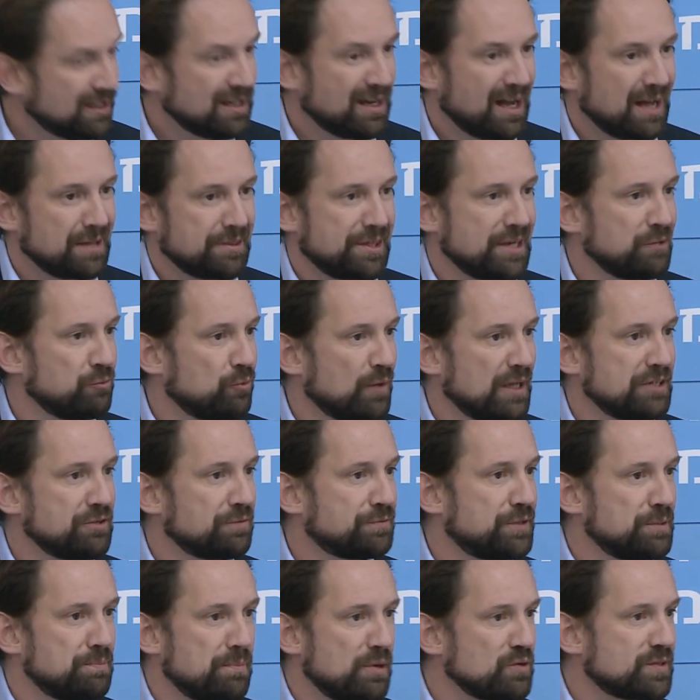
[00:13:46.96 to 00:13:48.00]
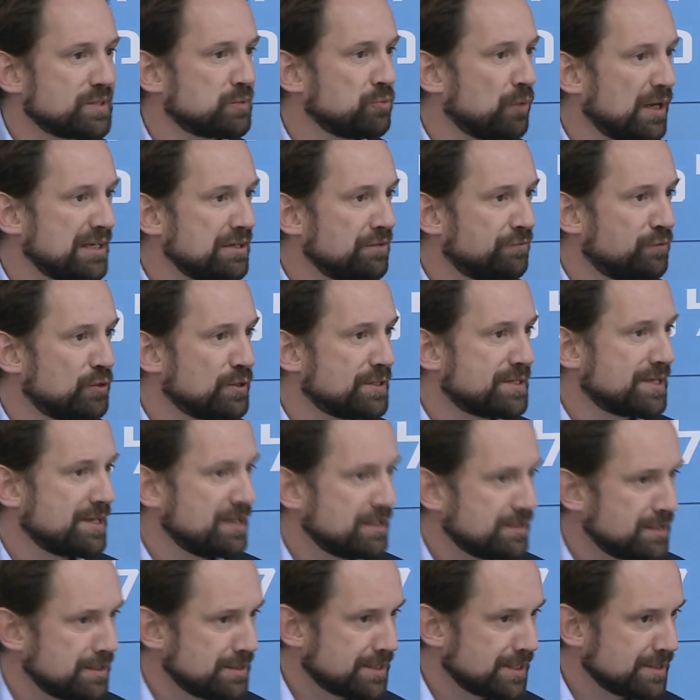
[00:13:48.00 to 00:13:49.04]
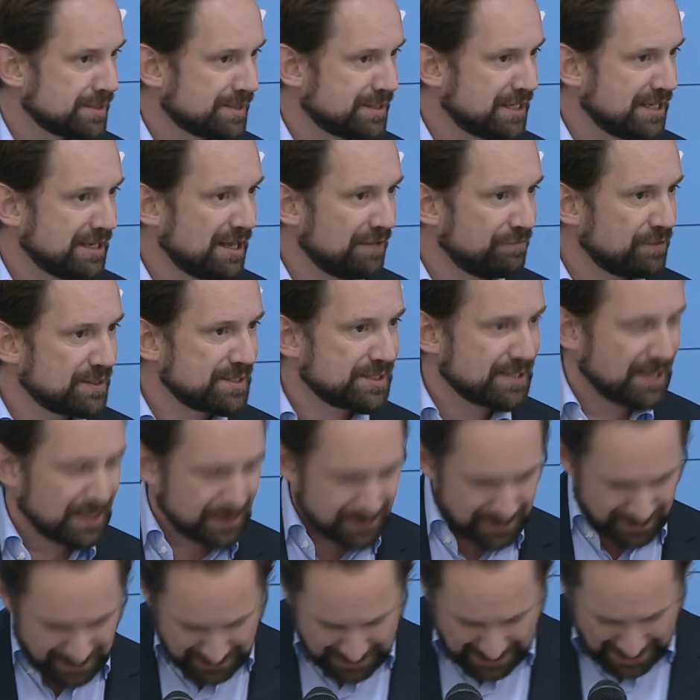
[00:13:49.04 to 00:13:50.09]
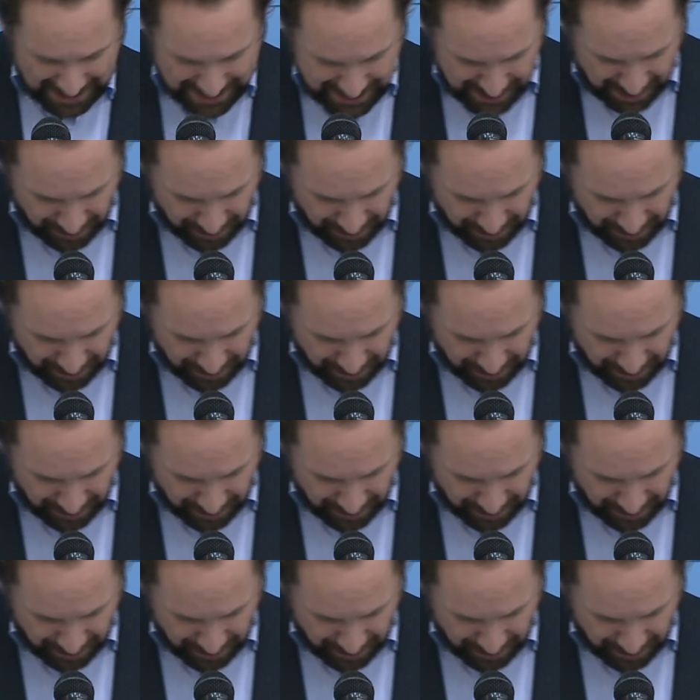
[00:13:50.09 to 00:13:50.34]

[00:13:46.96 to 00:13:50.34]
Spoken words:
I think one of the most wonderful sentences he ever said and has